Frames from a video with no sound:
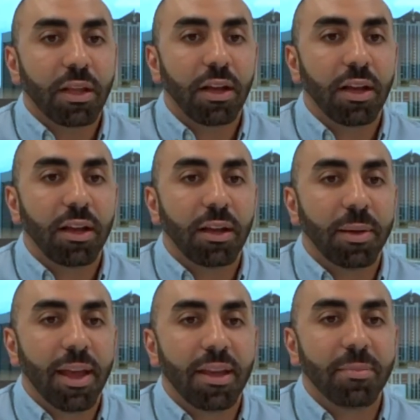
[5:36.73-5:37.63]

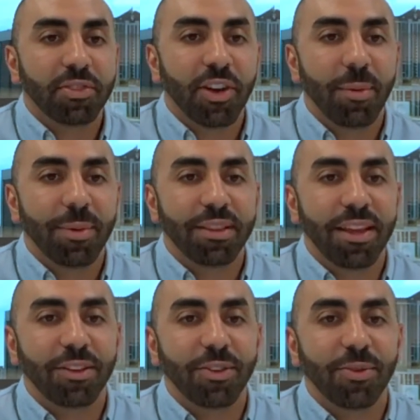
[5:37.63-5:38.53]
Hey, Mr. Ahmed,
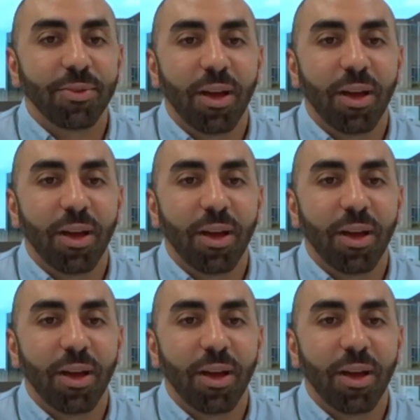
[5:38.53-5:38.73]
thank you.